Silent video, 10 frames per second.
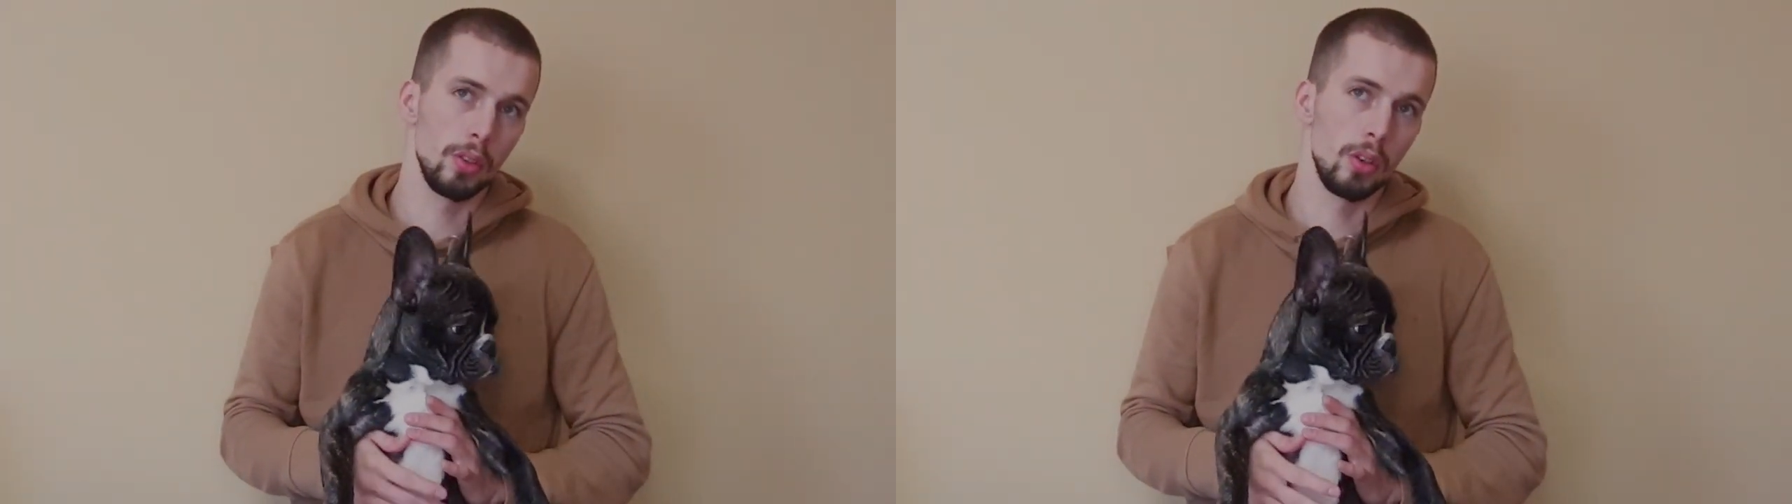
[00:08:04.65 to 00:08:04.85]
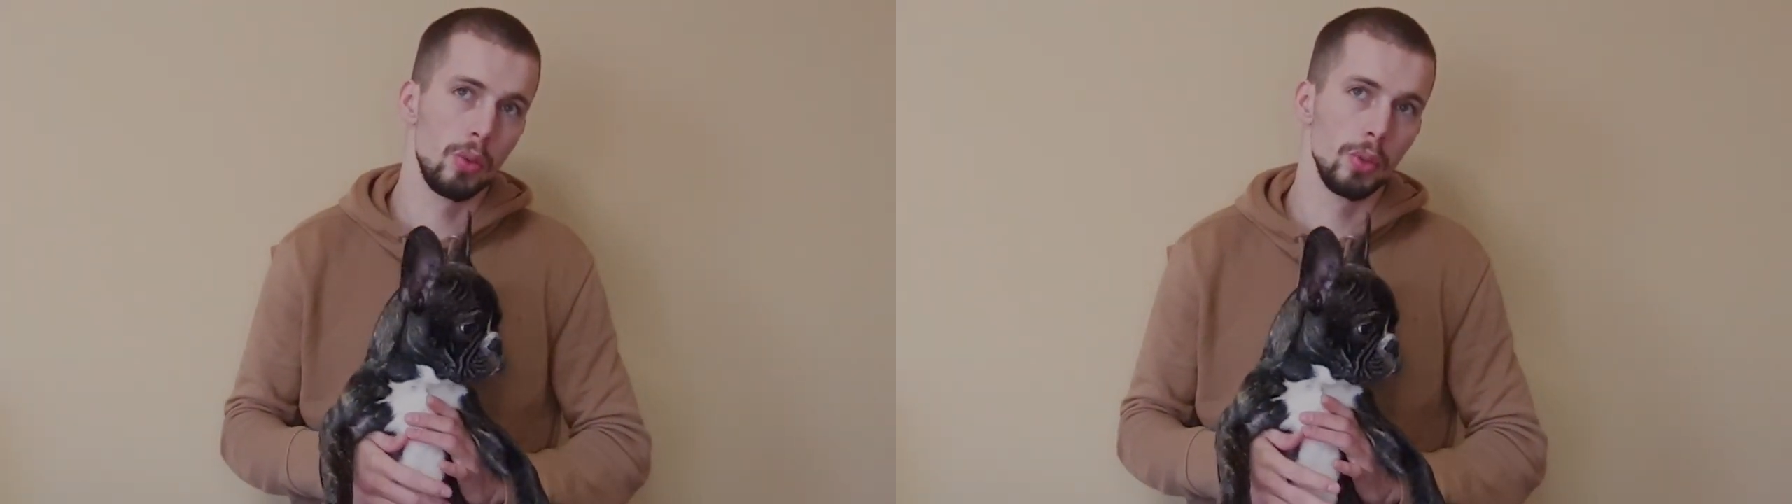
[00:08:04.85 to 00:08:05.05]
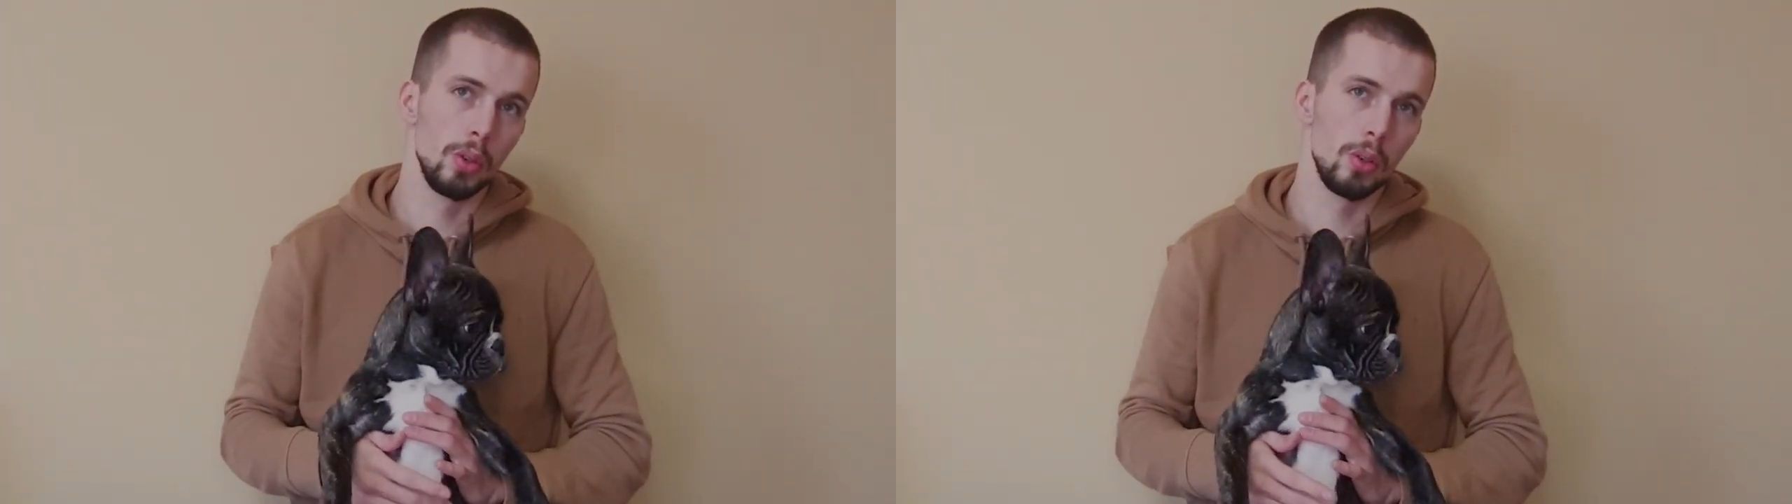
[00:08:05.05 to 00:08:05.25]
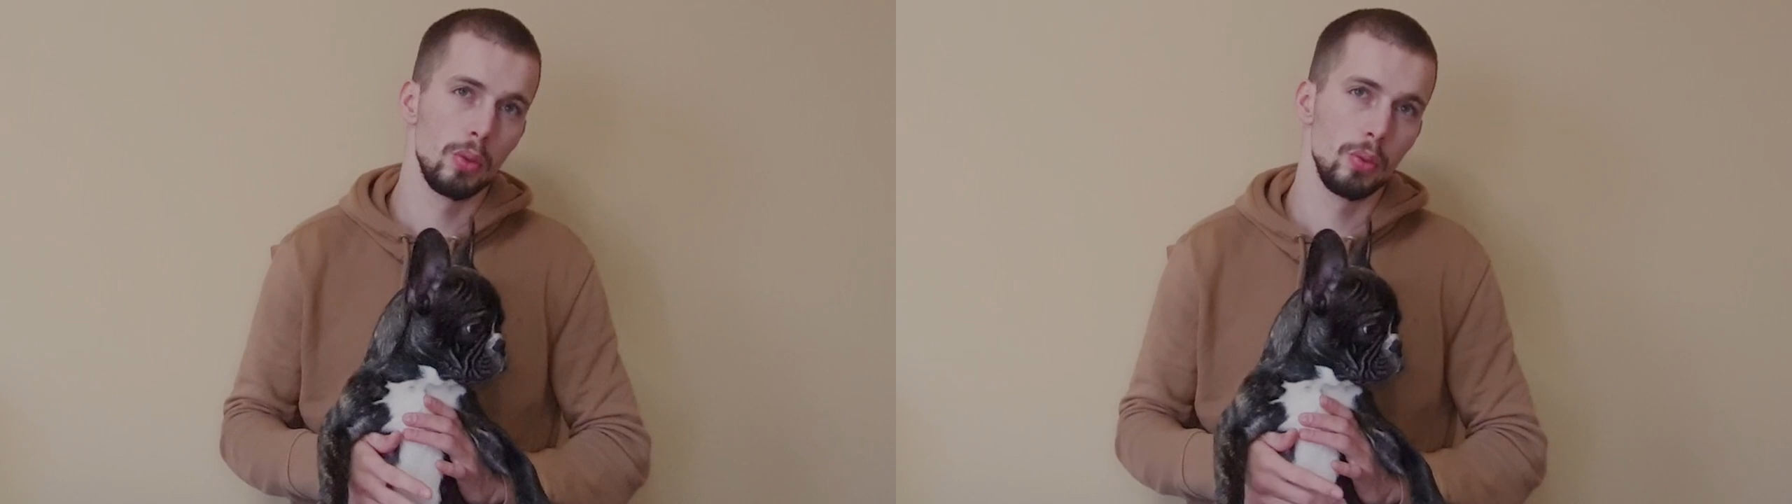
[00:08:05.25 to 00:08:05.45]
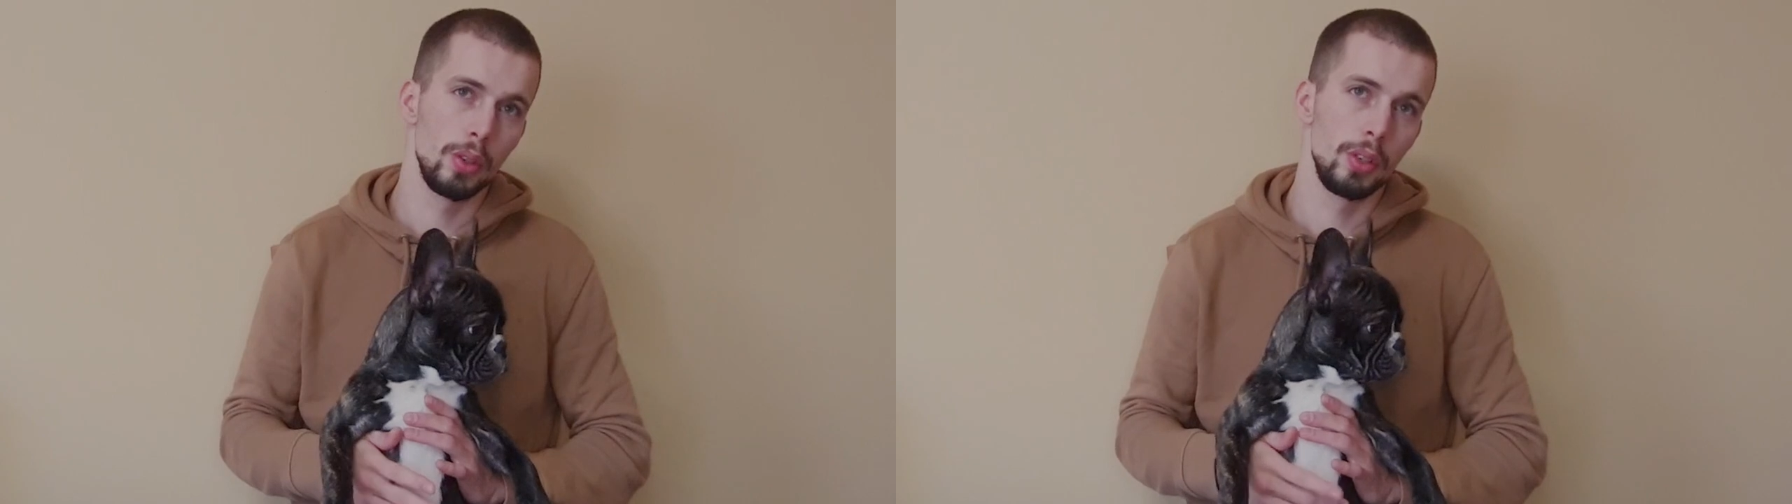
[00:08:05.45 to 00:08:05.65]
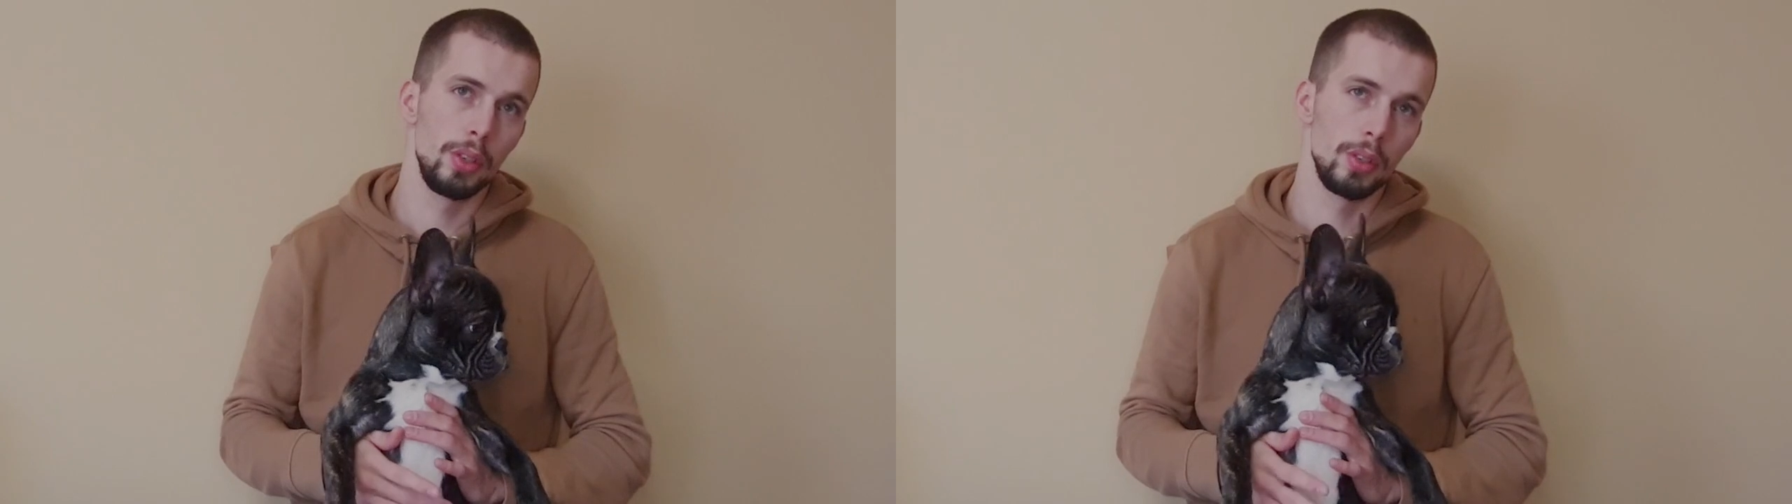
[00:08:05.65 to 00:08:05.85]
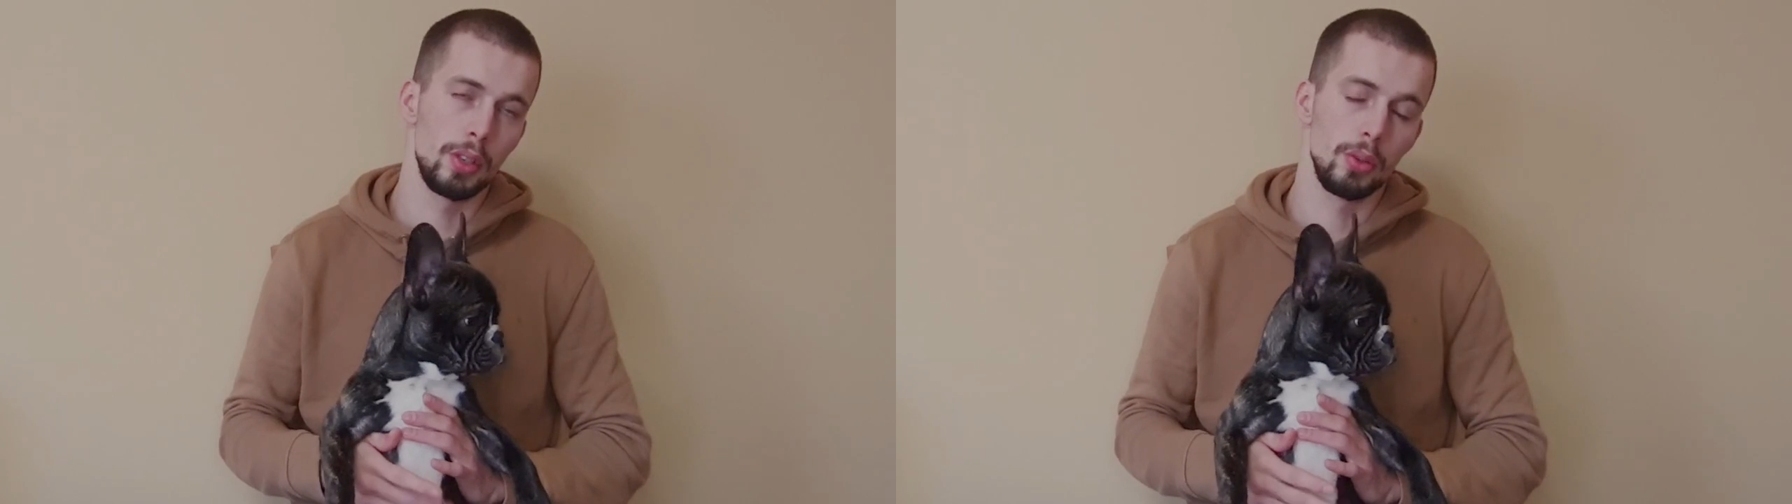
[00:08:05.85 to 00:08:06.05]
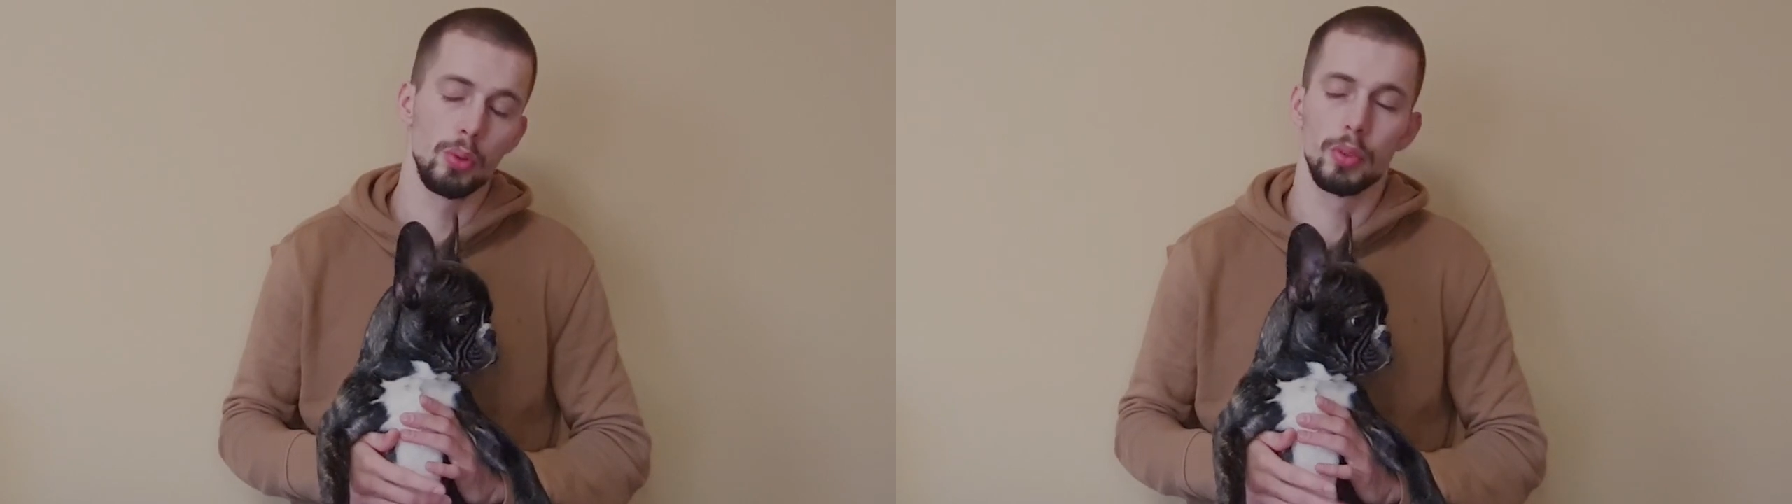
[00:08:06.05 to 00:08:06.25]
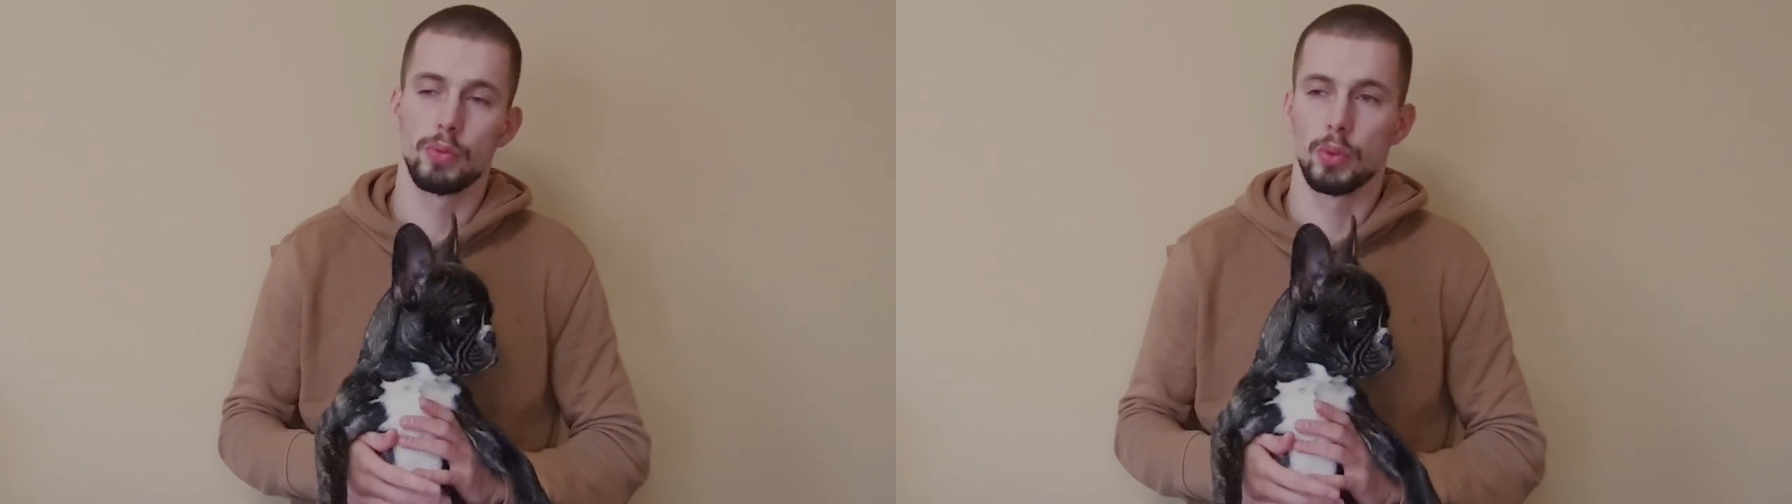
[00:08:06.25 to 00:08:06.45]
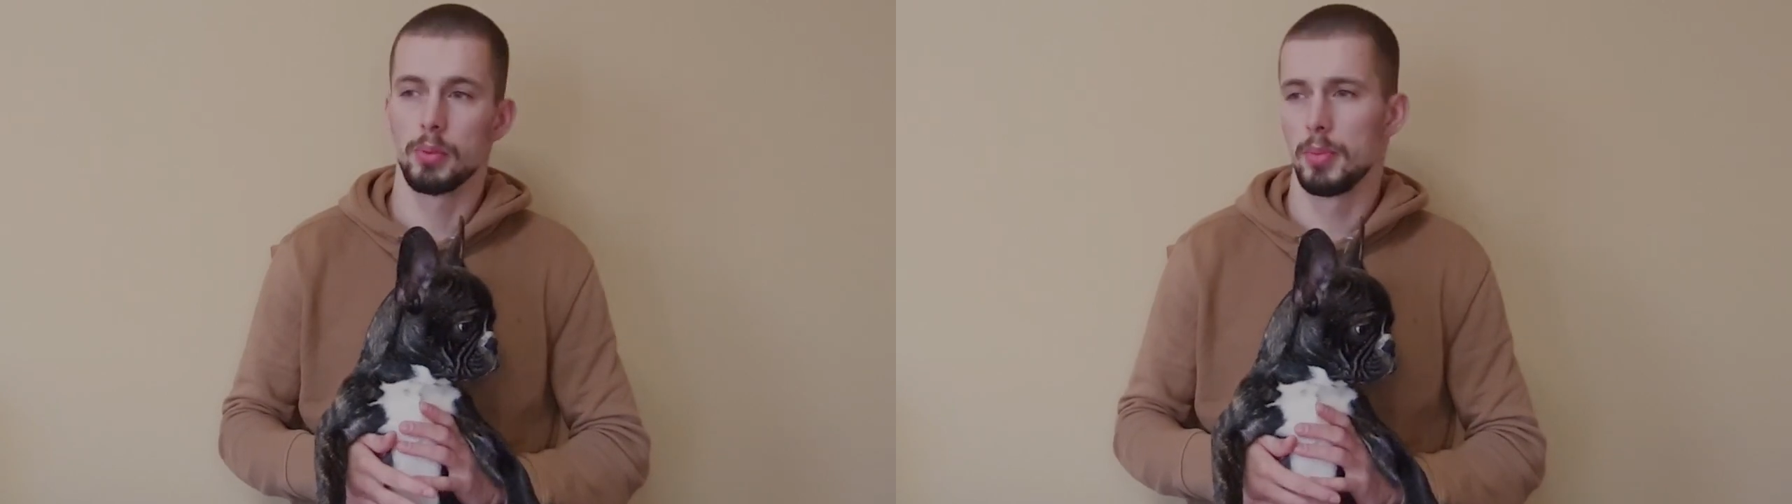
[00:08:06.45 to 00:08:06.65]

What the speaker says: all in all is they do it for the